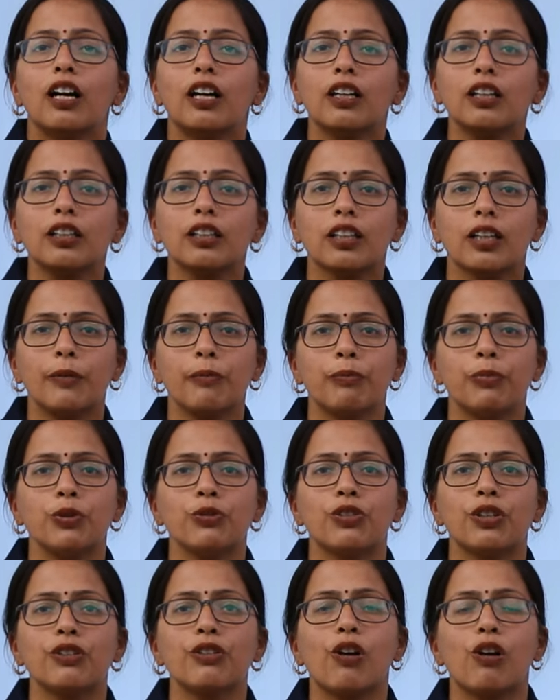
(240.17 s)
a
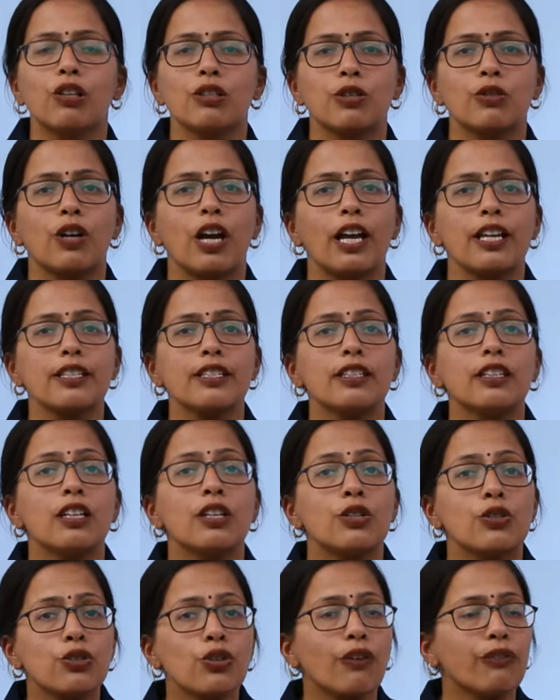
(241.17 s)
computer also has
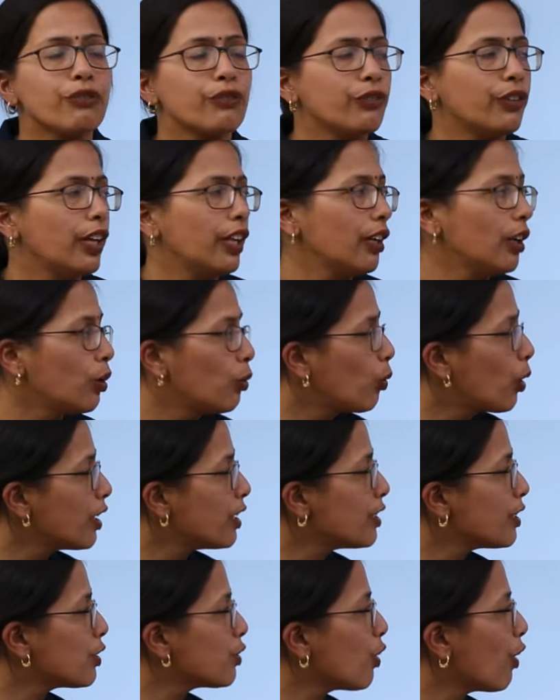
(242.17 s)
software. What
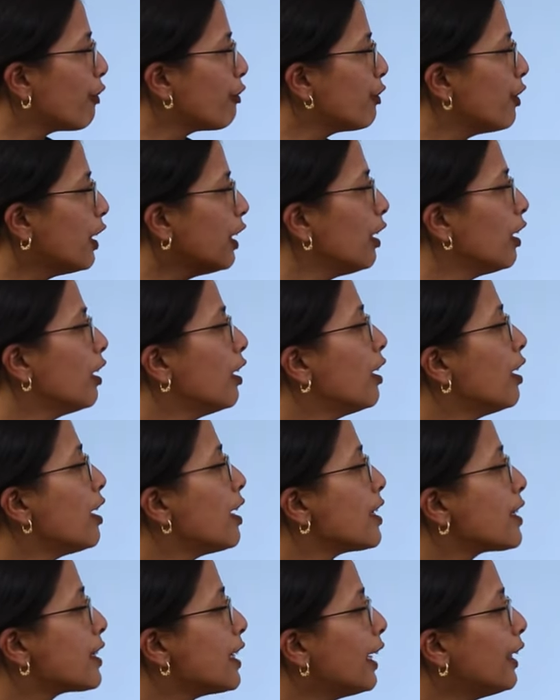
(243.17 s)
is a software?
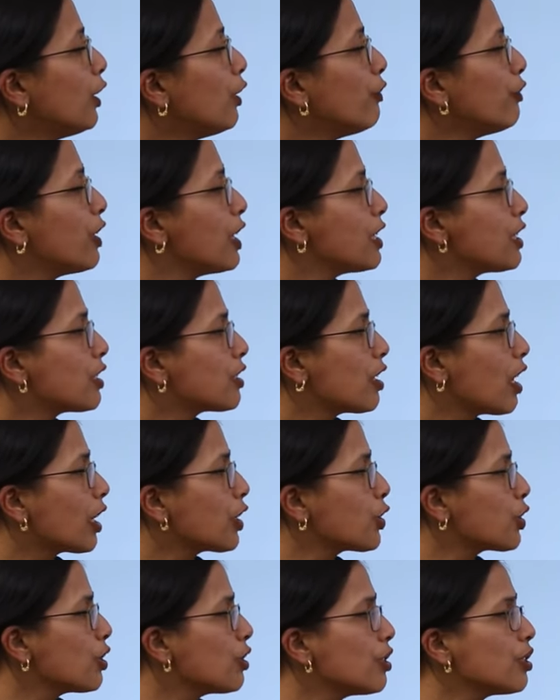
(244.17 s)
Set of
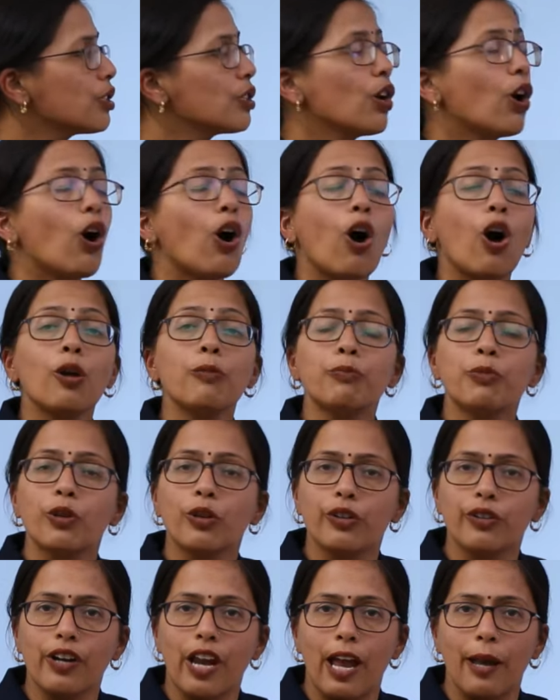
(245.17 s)
instructions or
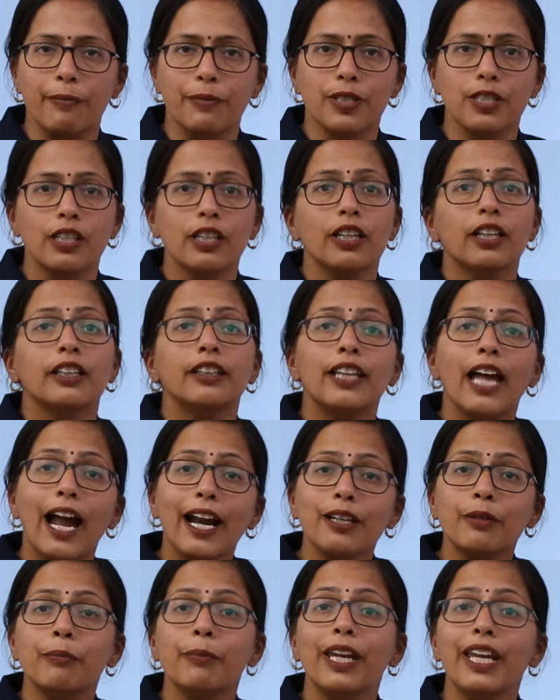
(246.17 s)
programs
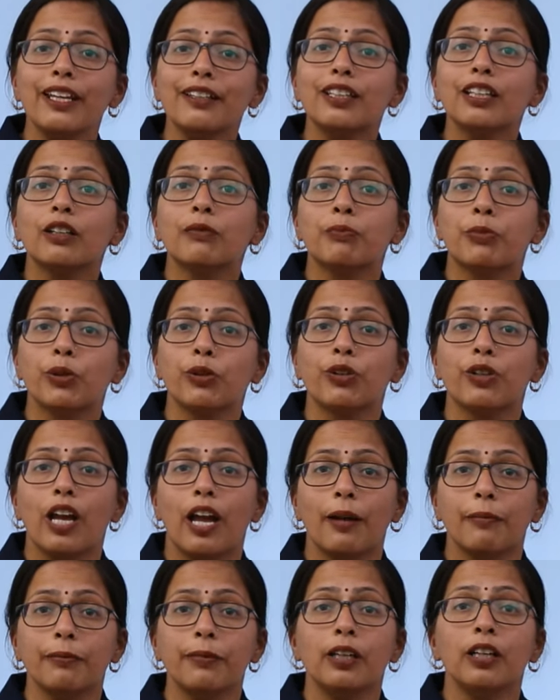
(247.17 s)
that make the
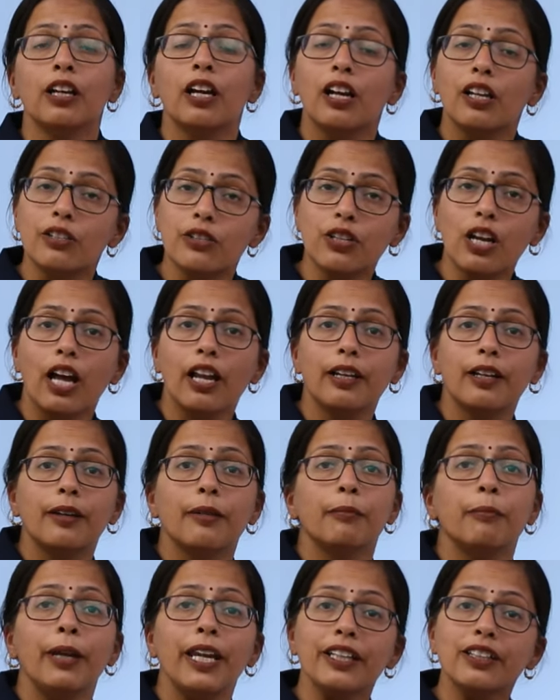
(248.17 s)
program
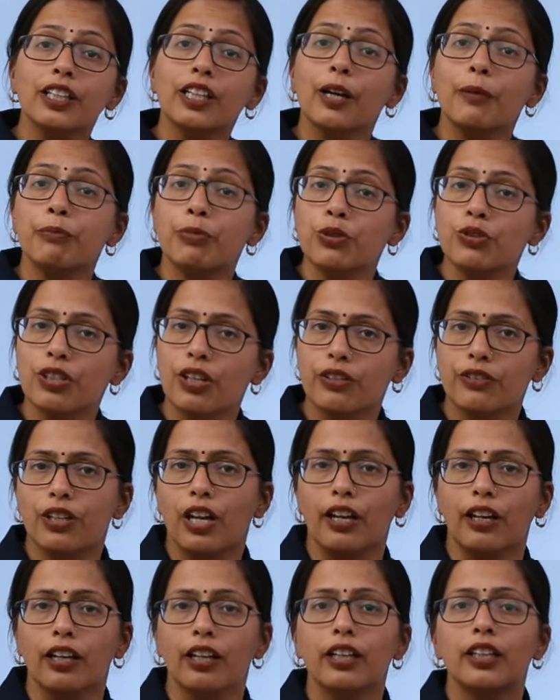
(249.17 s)
run, make the computer
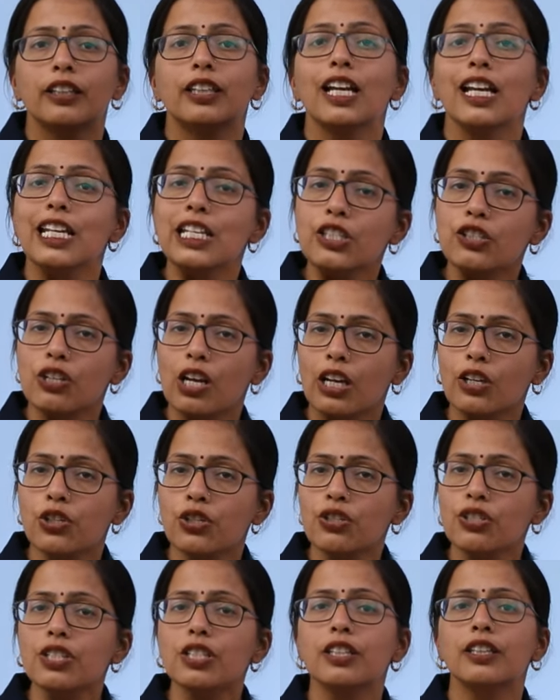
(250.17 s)
run. The
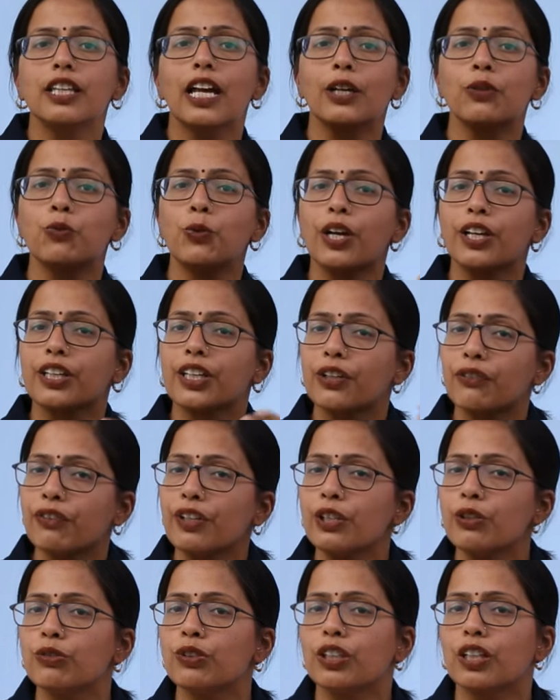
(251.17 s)
instructions that we are
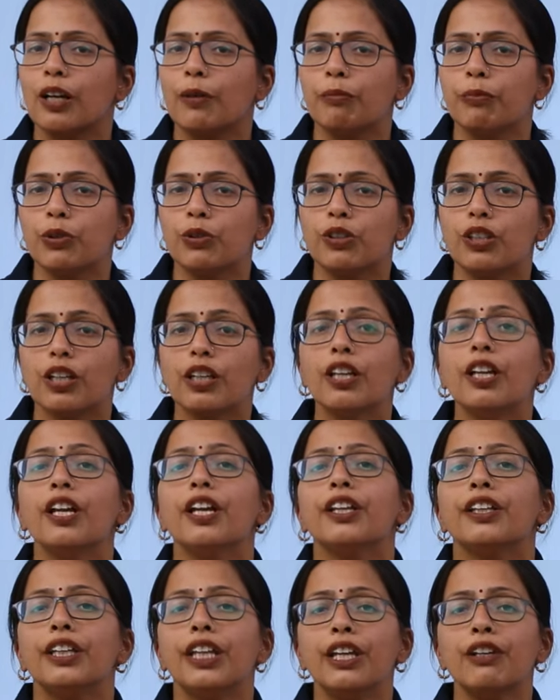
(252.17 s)
giving to the computer,
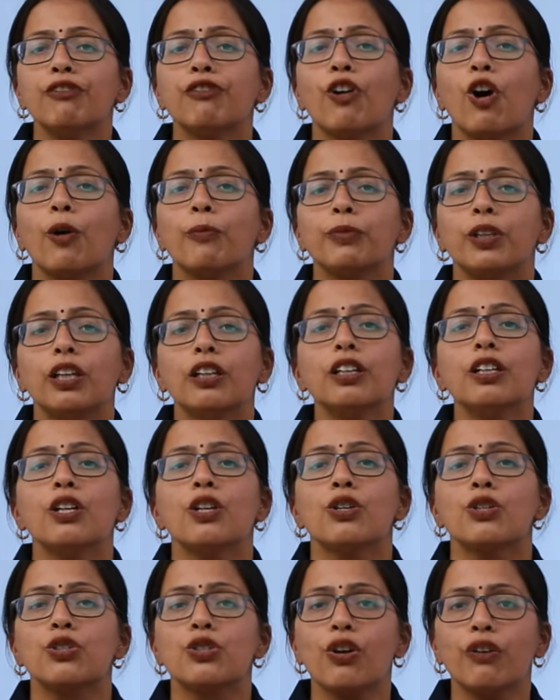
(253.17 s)
they form the
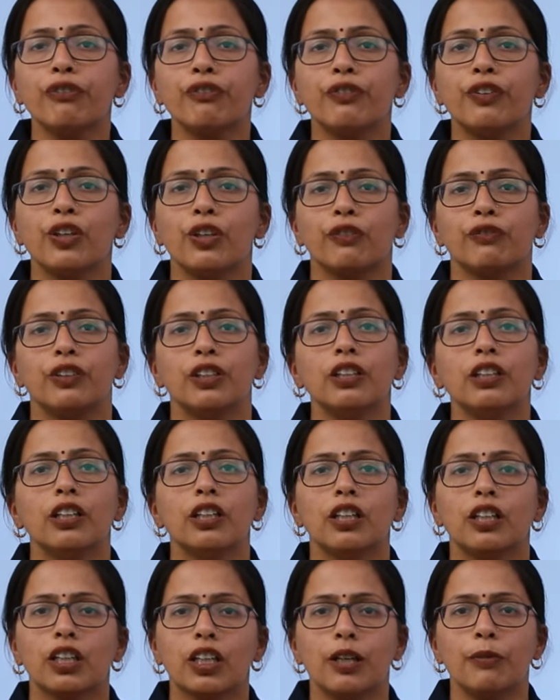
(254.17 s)
software of the
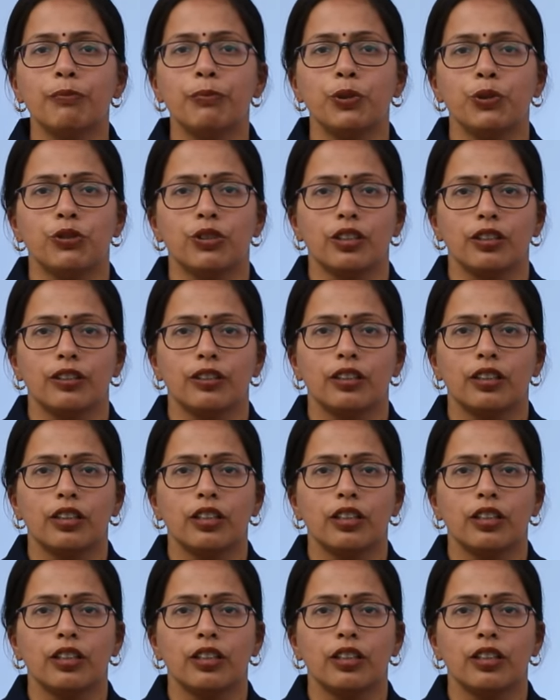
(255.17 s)
computer.